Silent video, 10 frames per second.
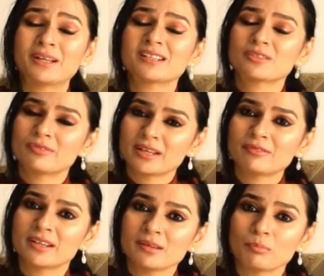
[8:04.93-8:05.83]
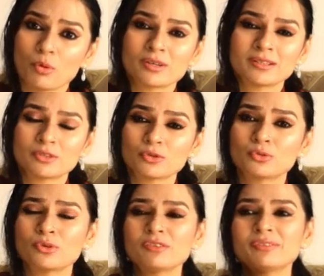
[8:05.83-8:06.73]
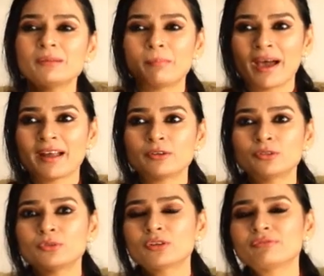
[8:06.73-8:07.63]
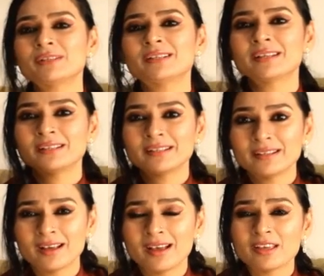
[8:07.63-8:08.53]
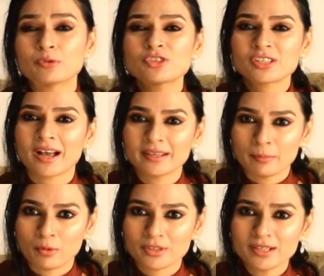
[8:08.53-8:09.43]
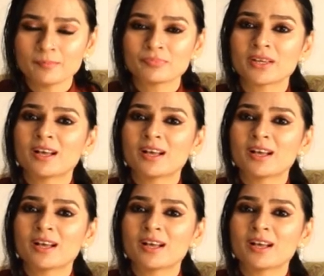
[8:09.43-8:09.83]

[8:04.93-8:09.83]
That is very, very important. So do not feel bad or do not feel anything shy about it.